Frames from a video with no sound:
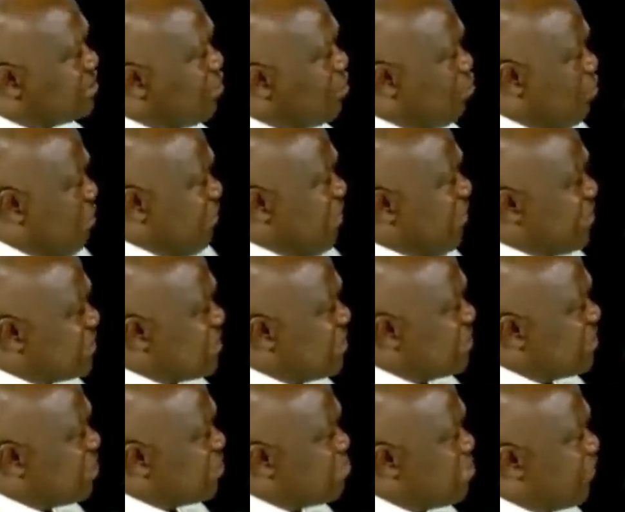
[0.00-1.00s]
We've never seen
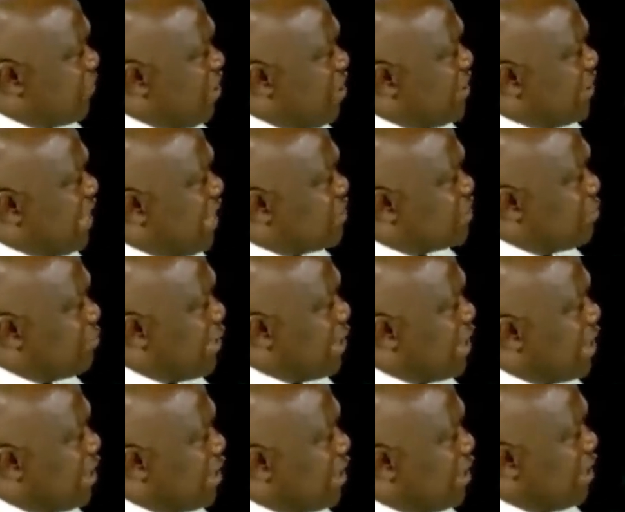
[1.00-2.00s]
this before in
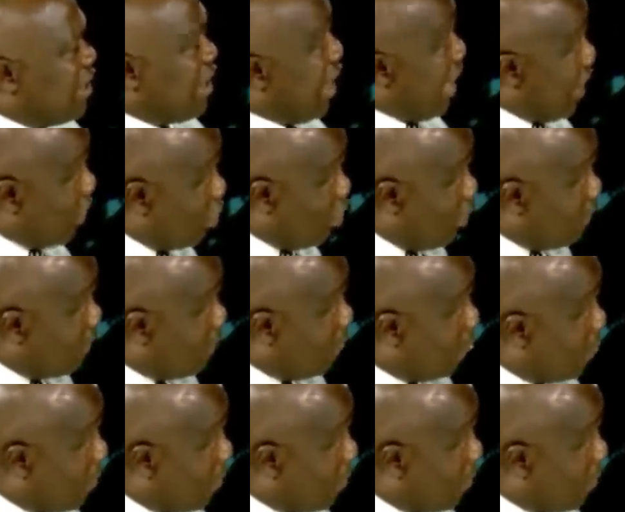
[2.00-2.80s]
Nigeria. How come?